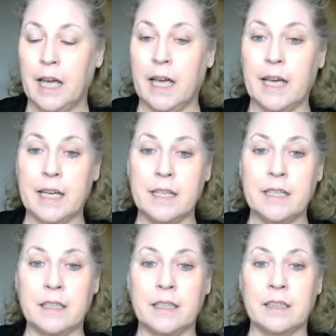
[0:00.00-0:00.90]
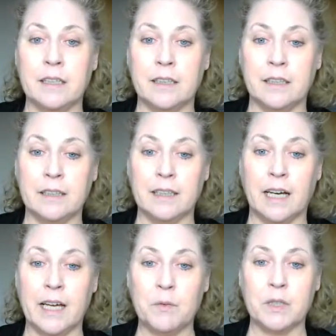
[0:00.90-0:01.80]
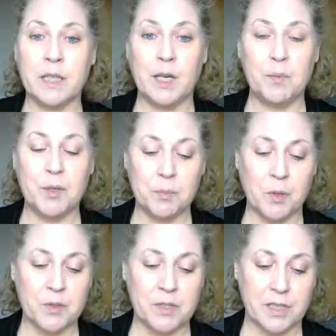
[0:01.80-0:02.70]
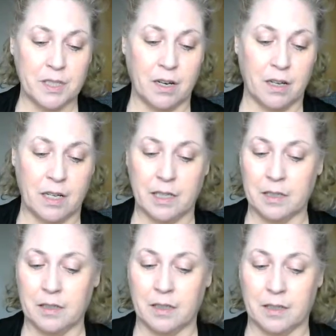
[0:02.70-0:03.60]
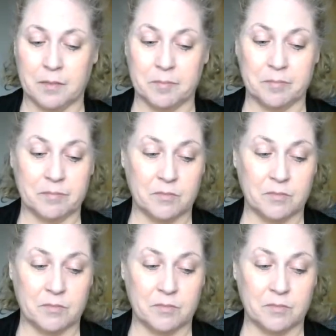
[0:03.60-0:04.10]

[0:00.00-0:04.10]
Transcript: And I will keep you posted on